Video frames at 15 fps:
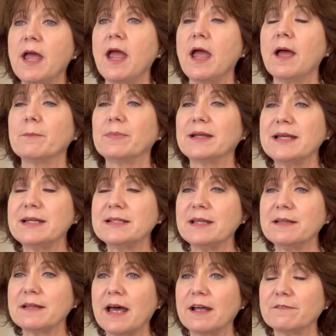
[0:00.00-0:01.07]

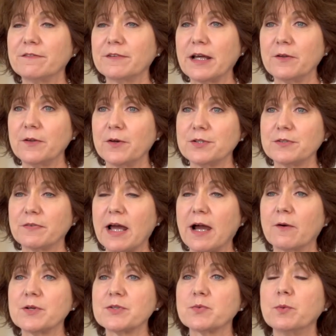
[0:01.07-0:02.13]
Placing that those
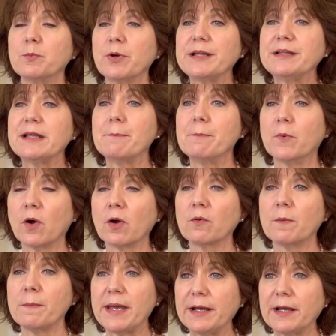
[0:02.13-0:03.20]
flowers will bring them more
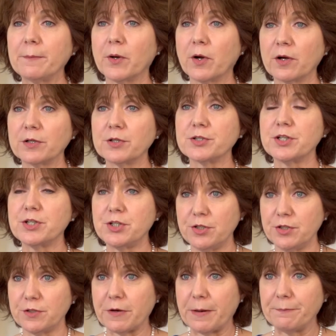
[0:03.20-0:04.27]
romantic partners to
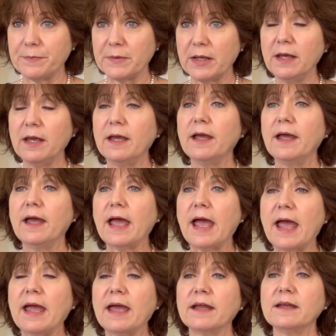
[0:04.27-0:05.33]
choose from.
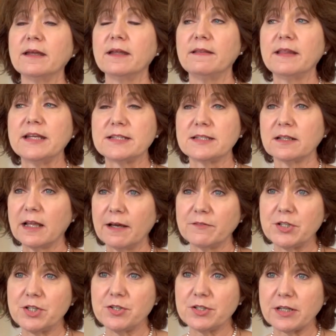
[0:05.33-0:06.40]
And they still have to
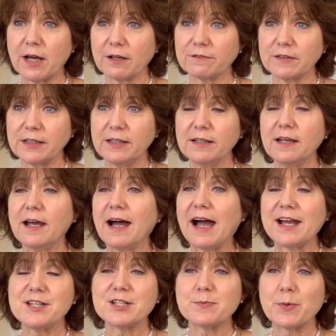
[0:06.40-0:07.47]
choose carefully. I
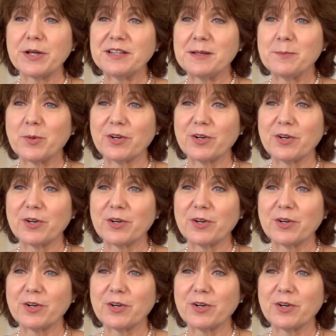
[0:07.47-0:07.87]
just bring them more to